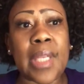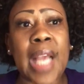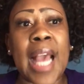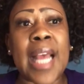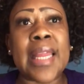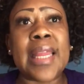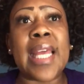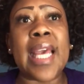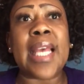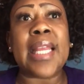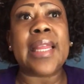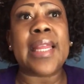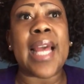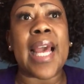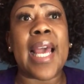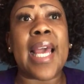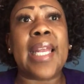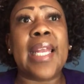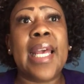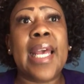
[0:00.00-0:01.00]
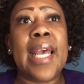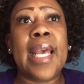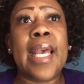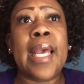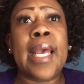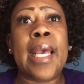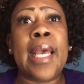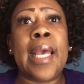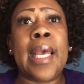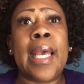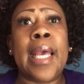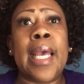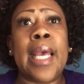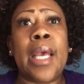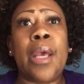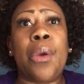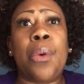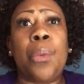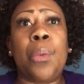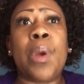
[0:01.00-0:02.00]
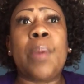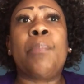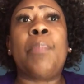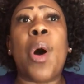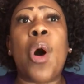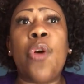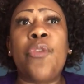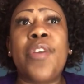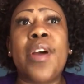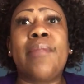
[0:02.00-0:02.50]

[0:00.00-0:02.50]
I think that we both